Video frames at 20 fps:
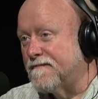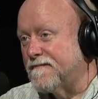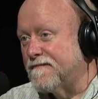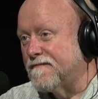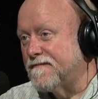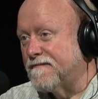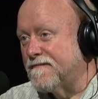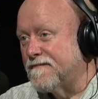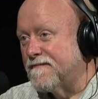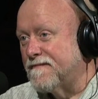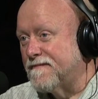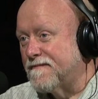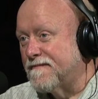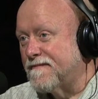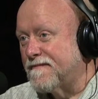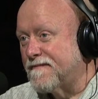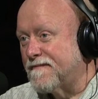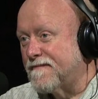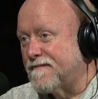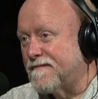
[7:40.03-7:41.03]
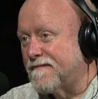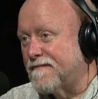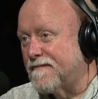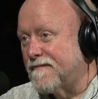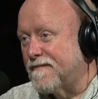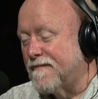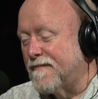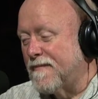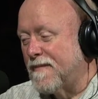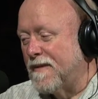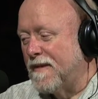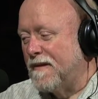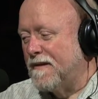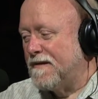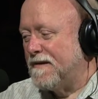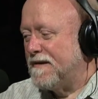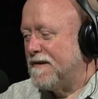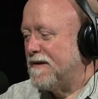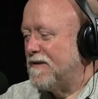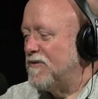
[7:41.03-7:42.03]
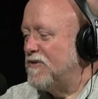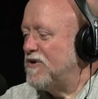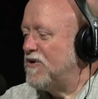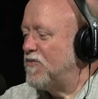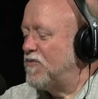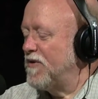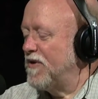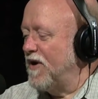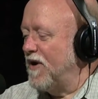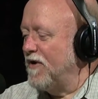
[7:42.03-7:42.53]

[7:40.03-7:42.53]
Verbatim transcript: Home Network even have one? Well, you know,